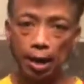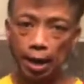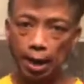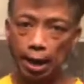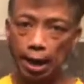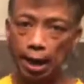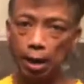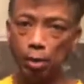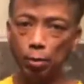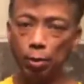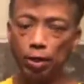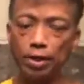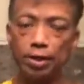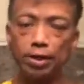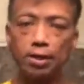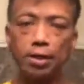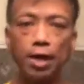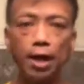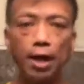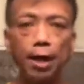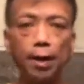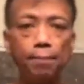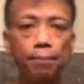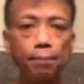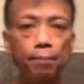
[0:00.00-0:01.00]
anyways,
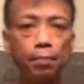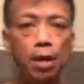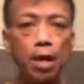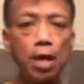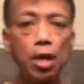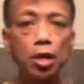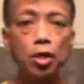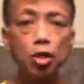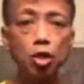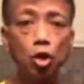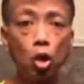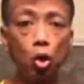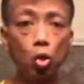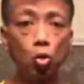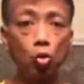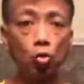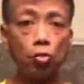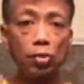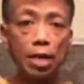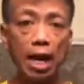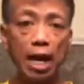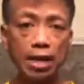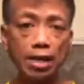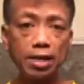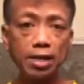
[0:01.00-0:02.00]
so
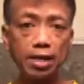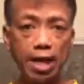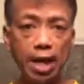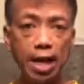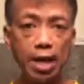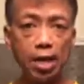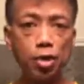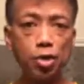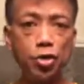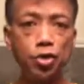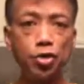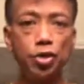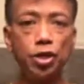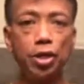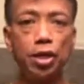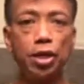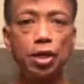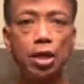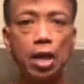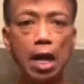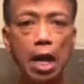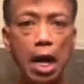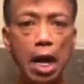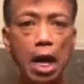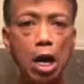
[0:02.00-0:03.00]
that's energy.
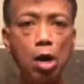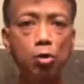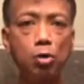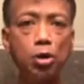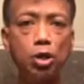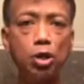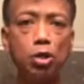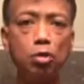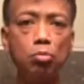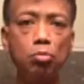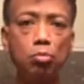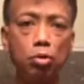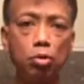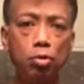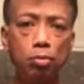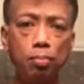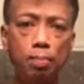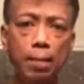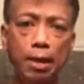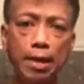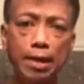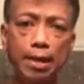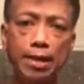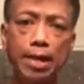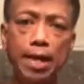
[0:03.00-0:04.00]
How do you
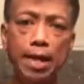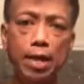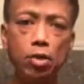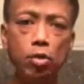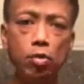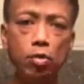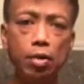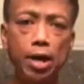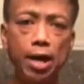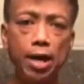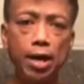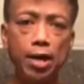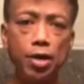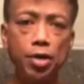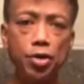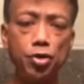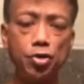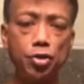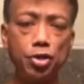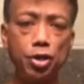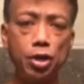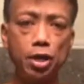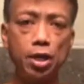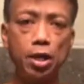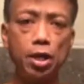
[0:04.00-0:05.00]
maintain your
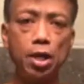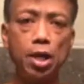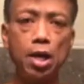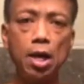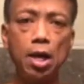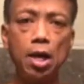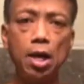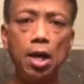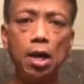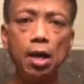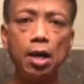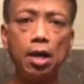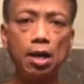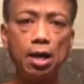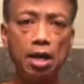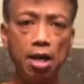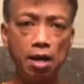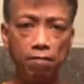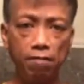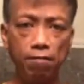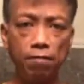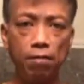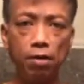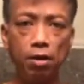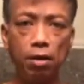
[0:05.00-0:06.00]
energy
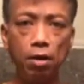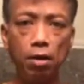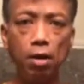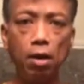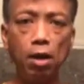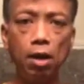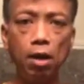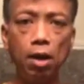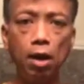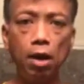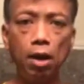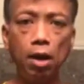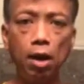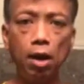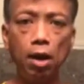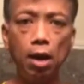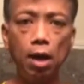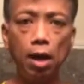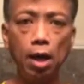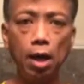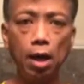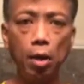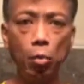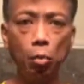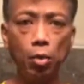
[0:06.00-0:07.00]
level
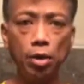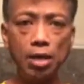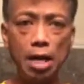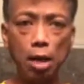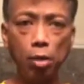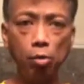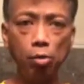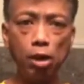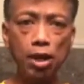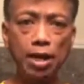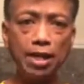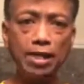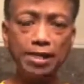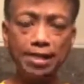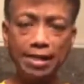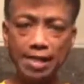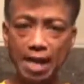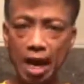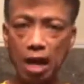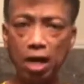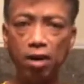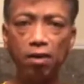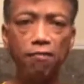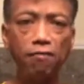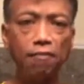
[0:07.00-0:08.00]
without really
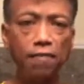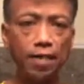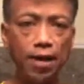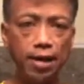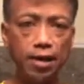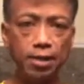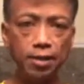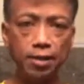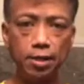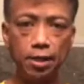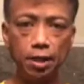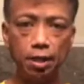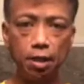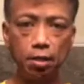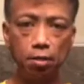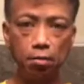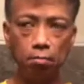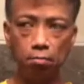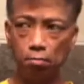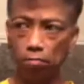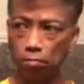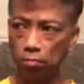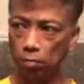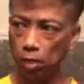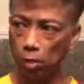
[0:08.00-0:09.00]

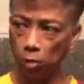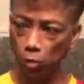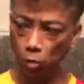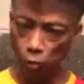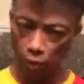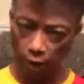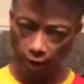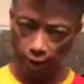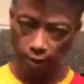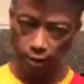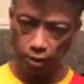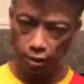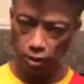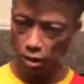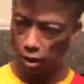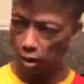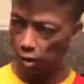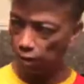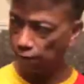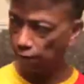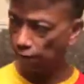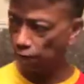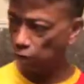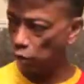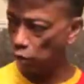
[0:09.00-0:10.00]
sacrificing the rest
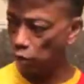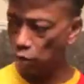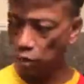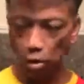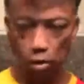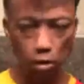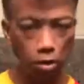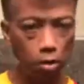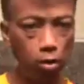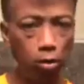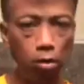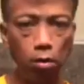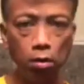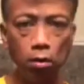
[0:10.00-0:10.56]
of your